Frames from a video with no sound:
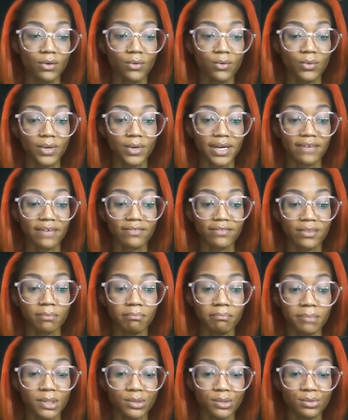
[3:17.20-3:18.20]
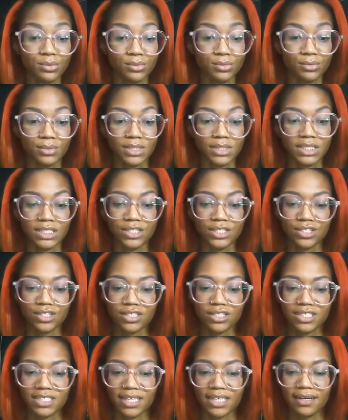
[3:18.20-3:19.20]
we have the moon in your
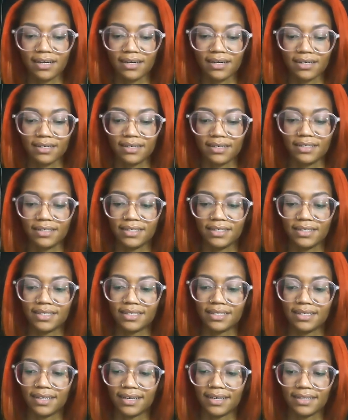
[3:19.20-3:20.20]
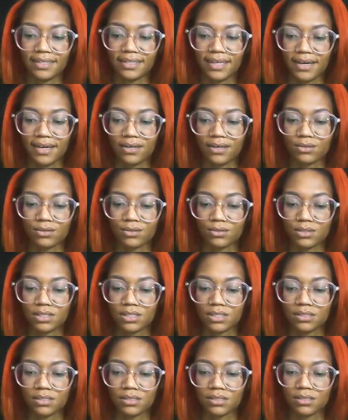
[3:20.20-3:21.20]
sign in the ninth
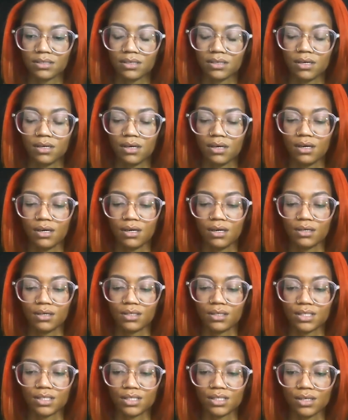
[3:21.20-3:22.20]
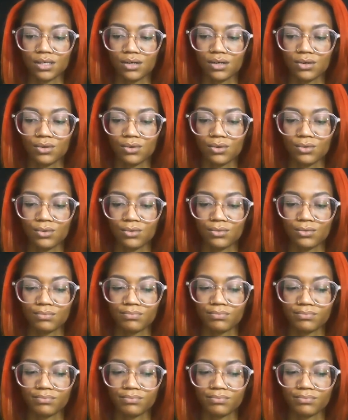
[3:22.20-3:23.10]
house. So